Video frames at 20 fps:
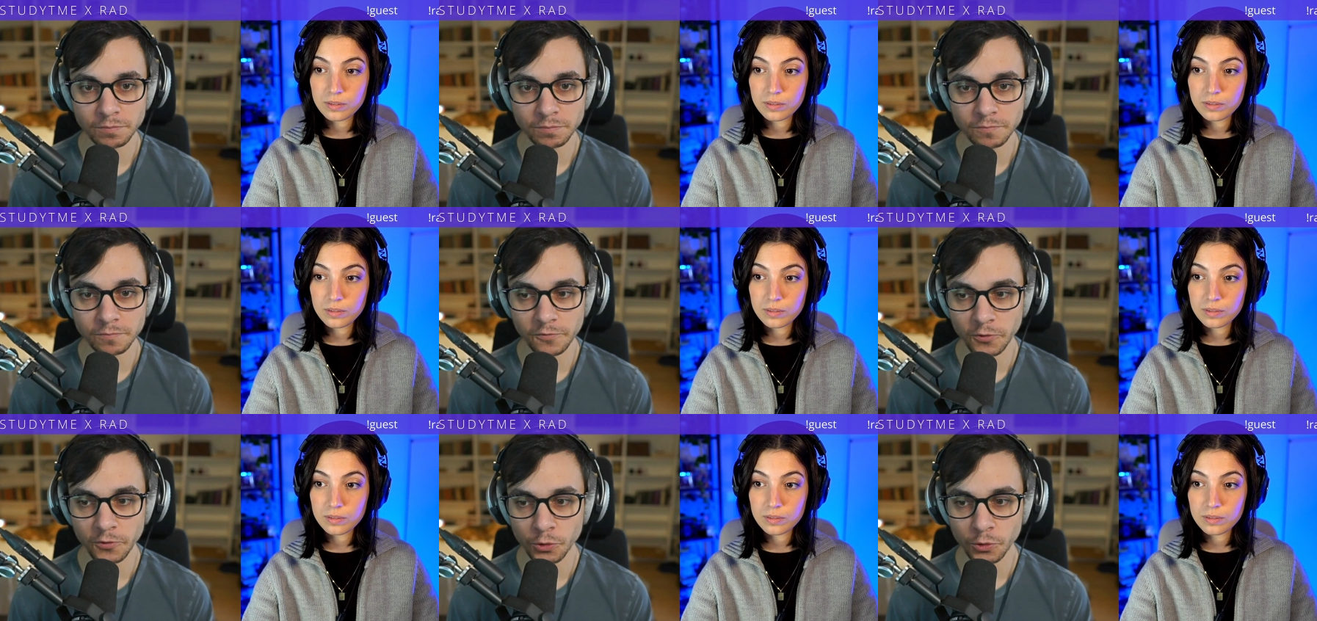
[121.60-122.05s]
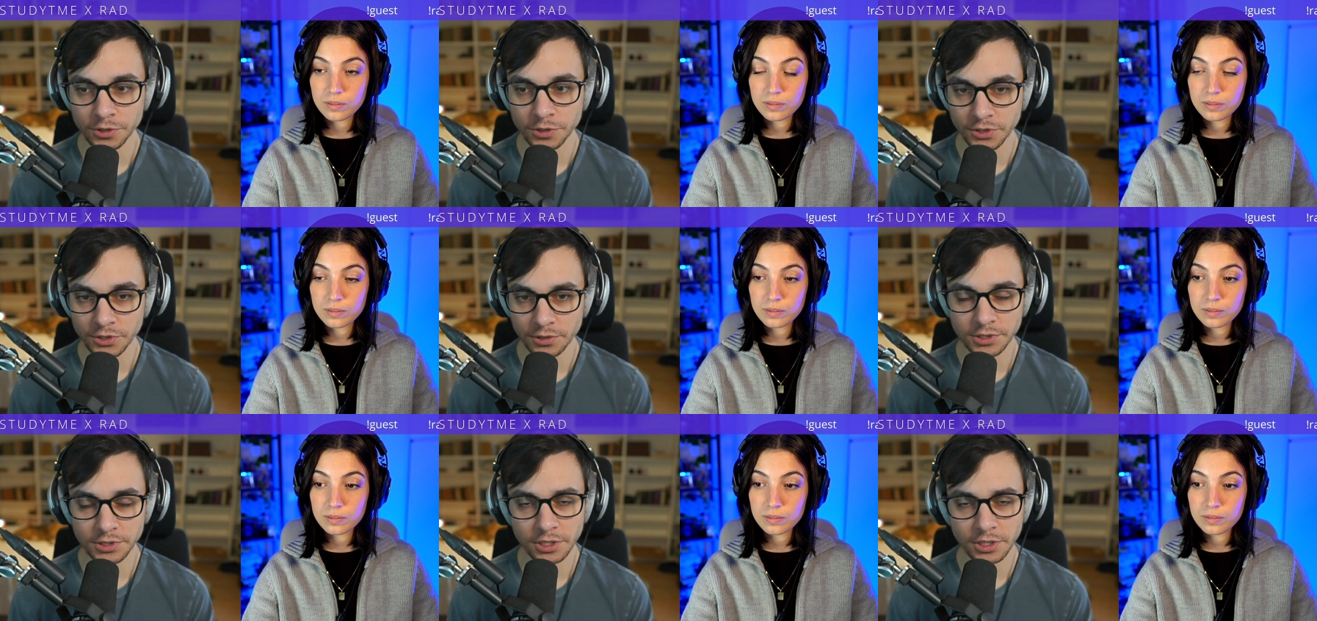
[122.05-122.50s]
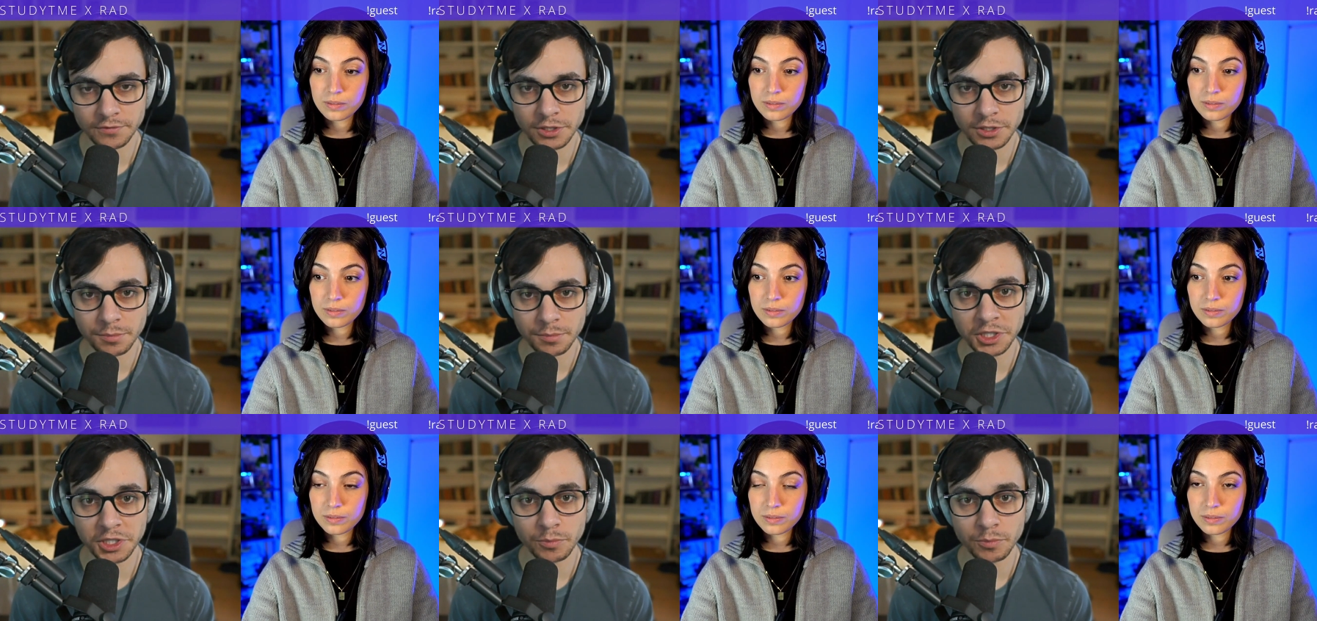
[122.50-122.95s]
Speaker 1: force ourselves to
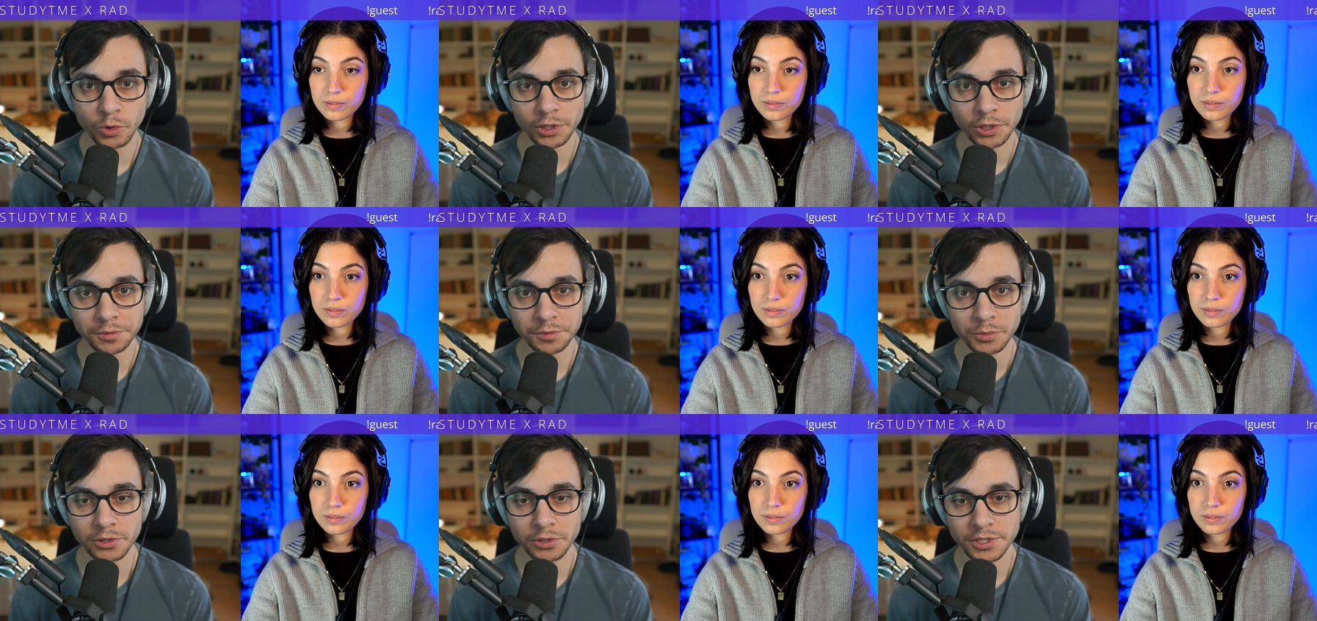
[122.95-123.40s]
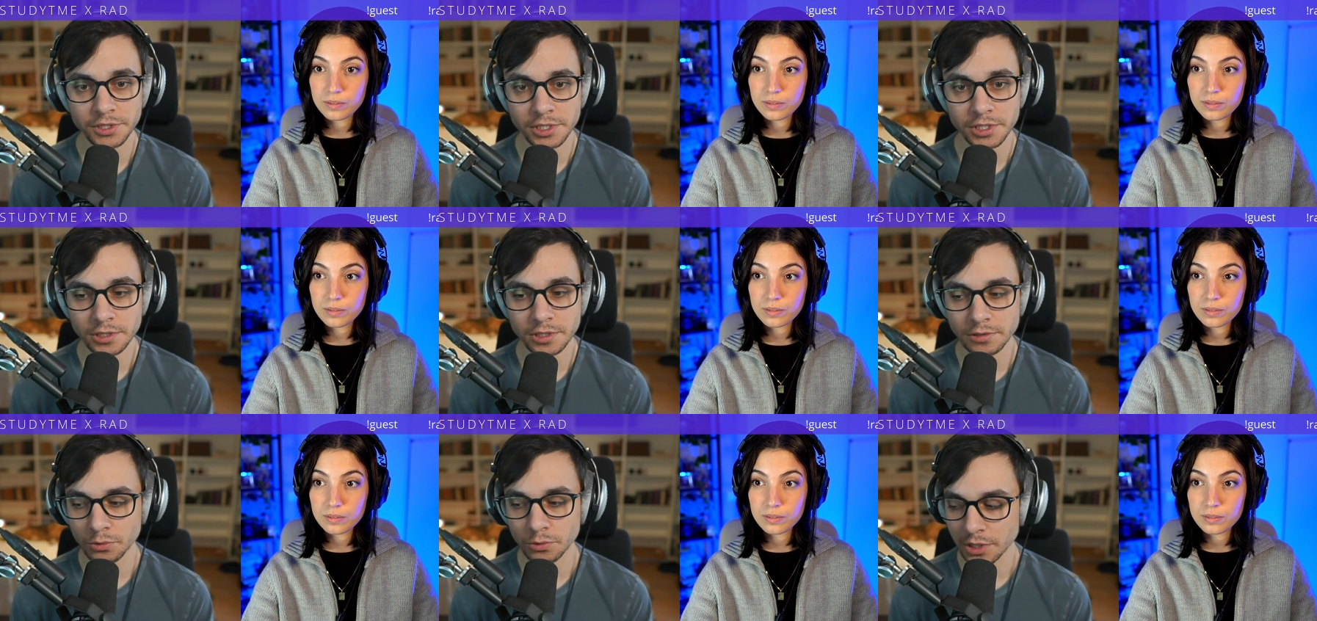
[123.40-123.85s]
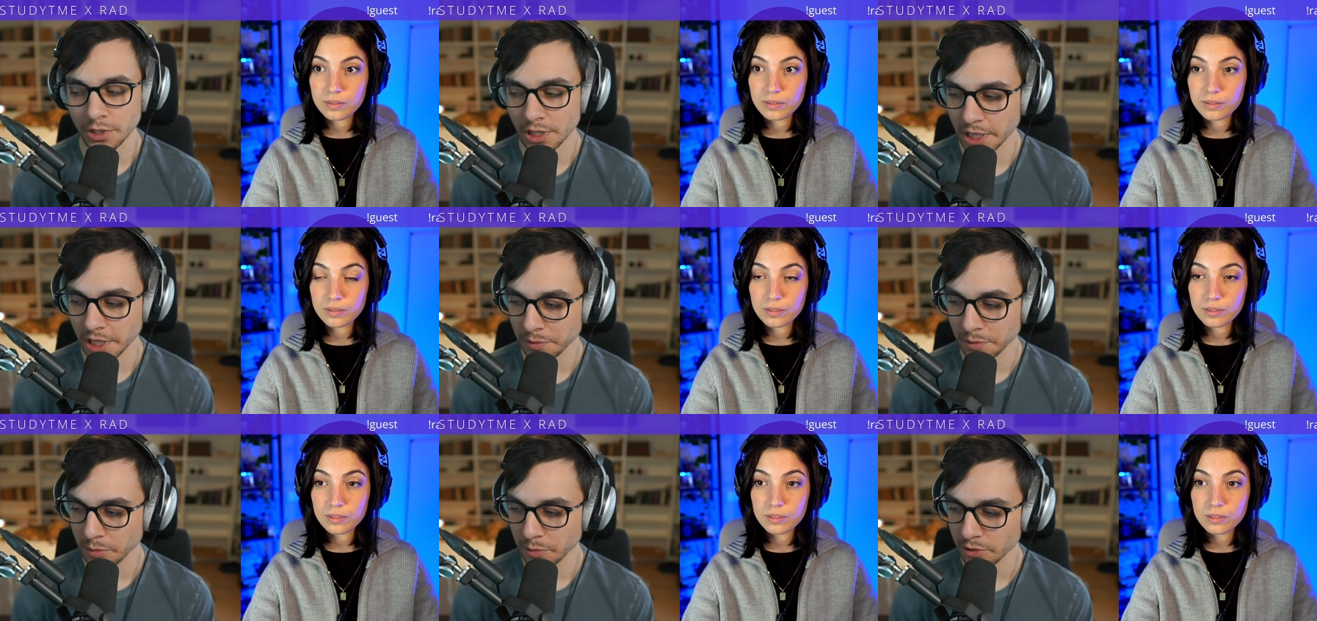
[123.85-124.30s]
be a morning person or a night
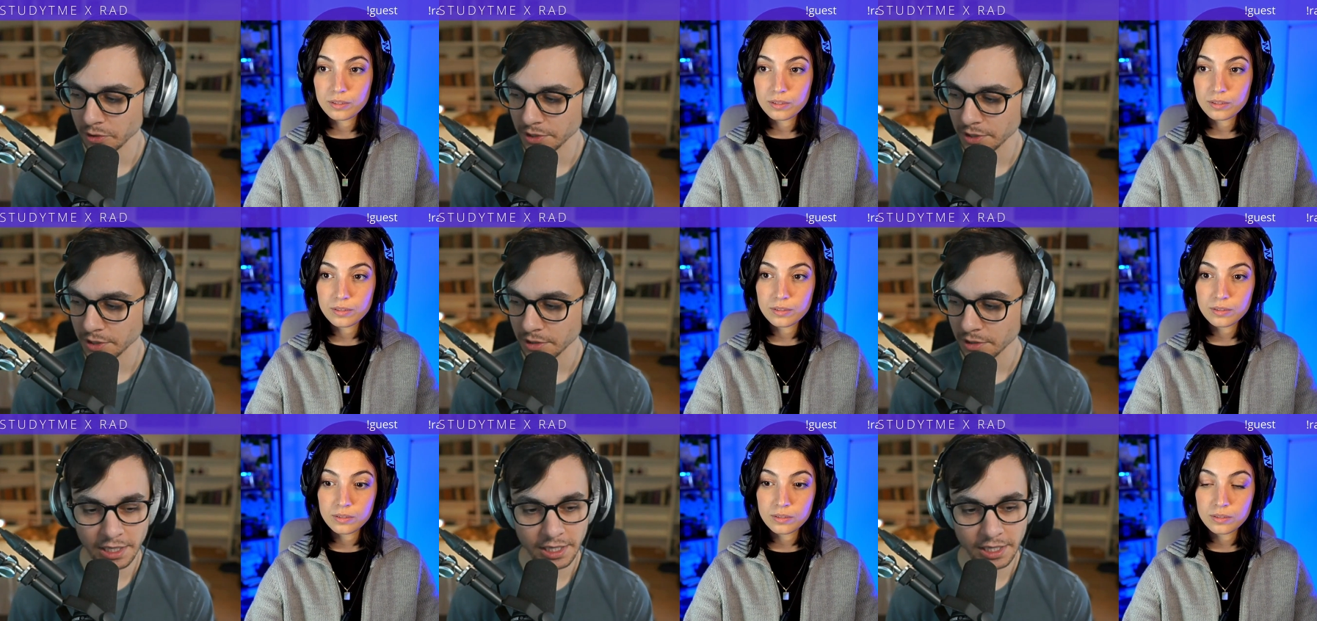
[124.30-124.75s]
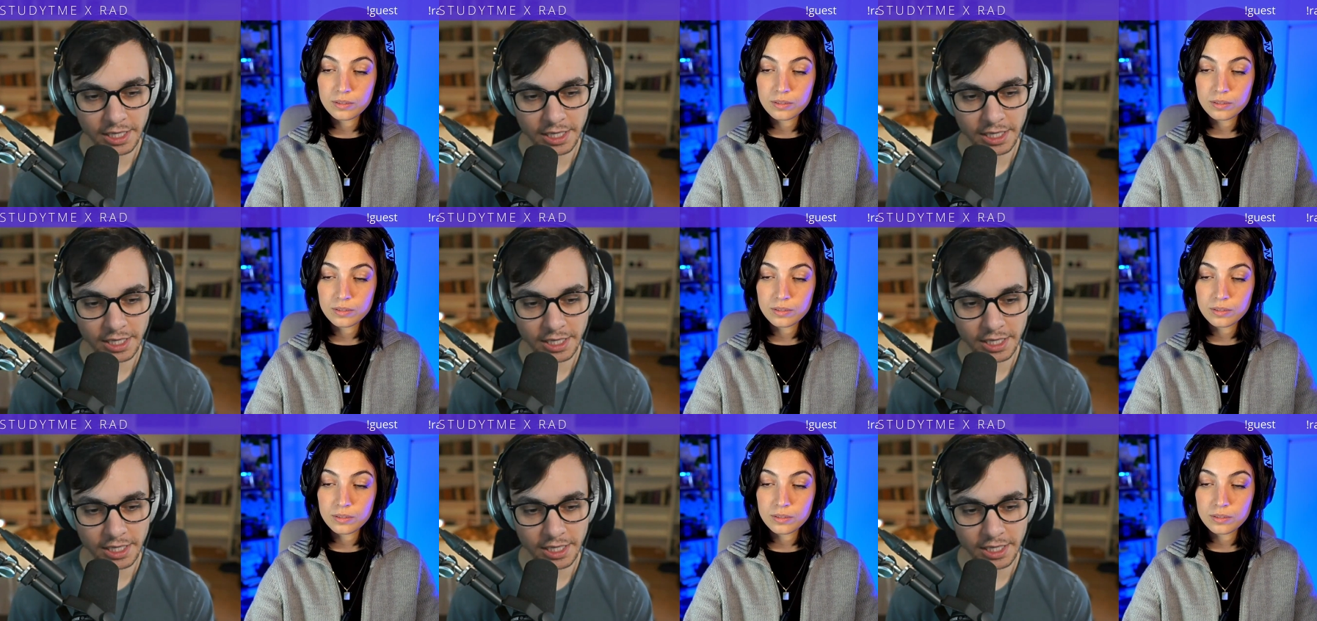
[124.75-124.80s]
person.